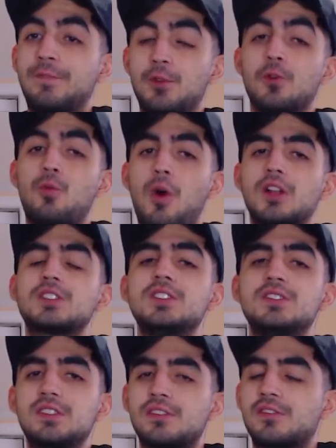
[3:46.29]
If you're
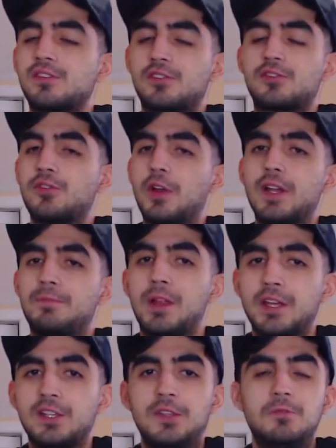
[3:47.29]
watching just straight up,
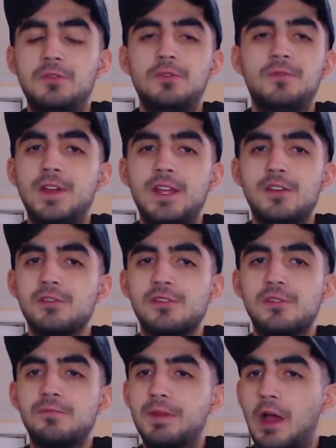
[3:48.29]
like, YouTube
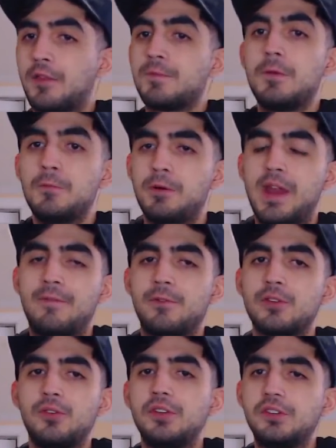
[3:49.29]
videos with other people put
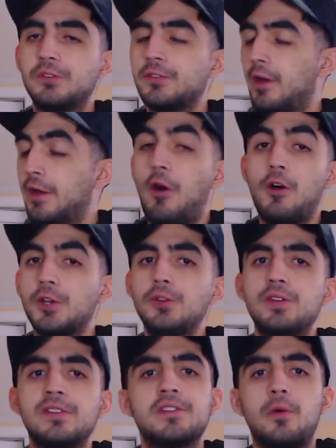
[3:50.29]
effort to it, and all you're
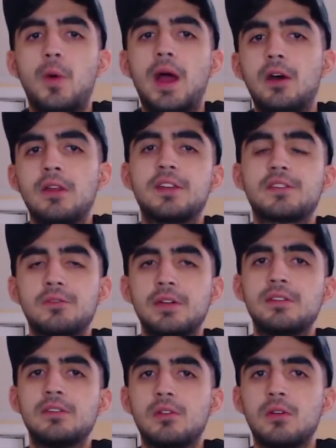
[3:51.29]
doing is, wow, that's
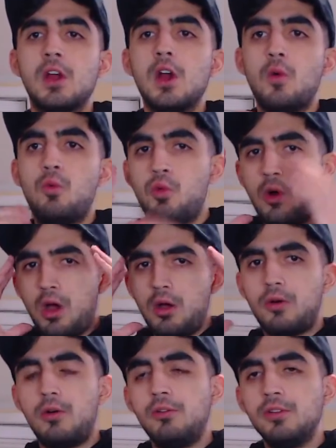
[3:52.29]
crazy, or
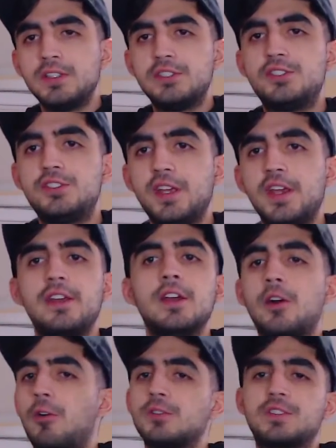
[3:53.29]
whoa, holy shit,
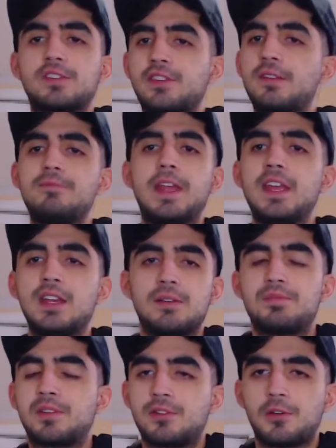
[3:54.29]
or just, like, making an
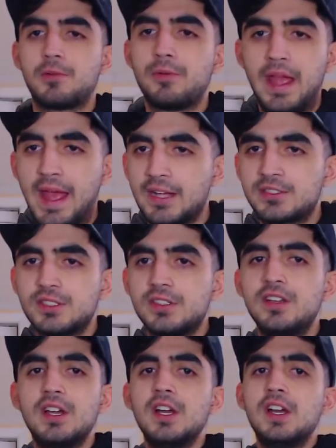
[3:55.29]
absurd
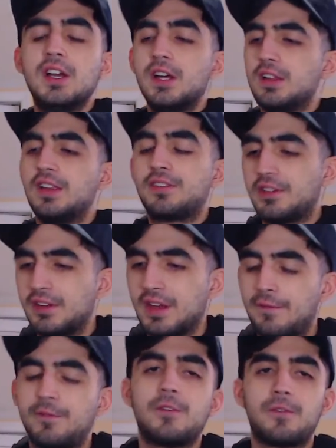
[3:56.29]
reaction, listen,
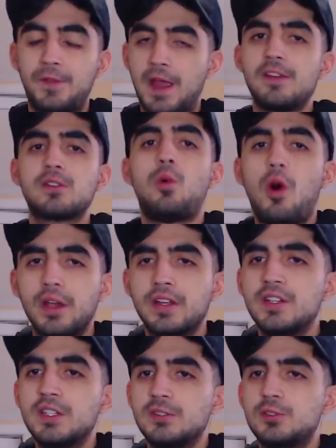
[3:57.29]
if your fans want
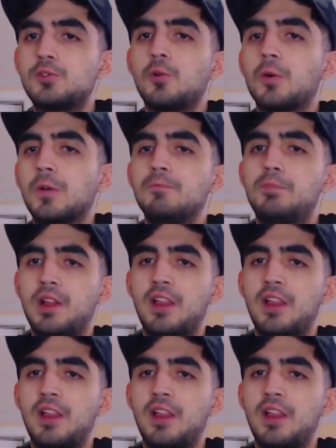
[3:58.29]
it, sure, but,